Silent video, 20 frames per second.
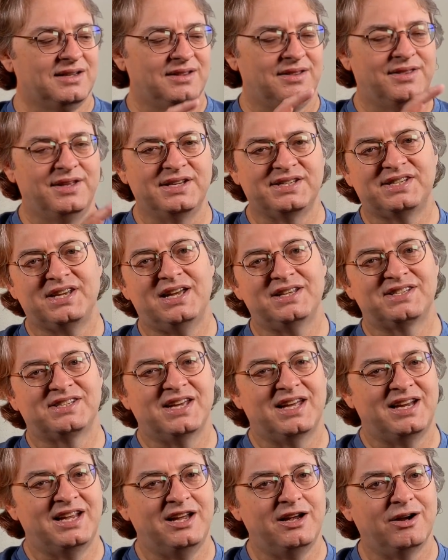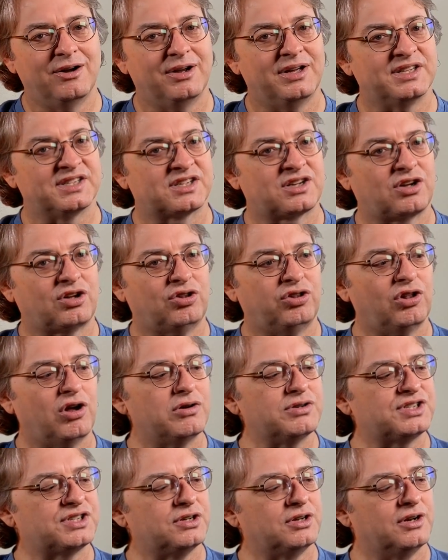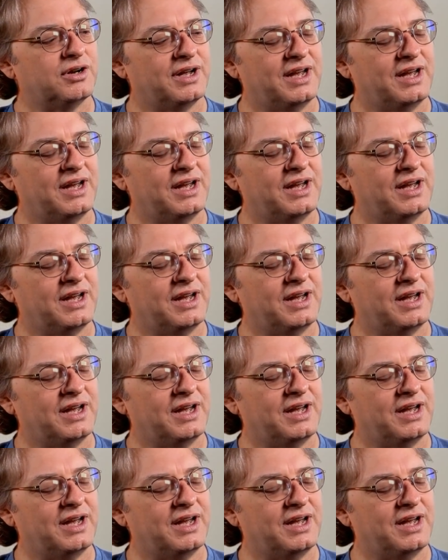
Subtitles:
this headset here is closer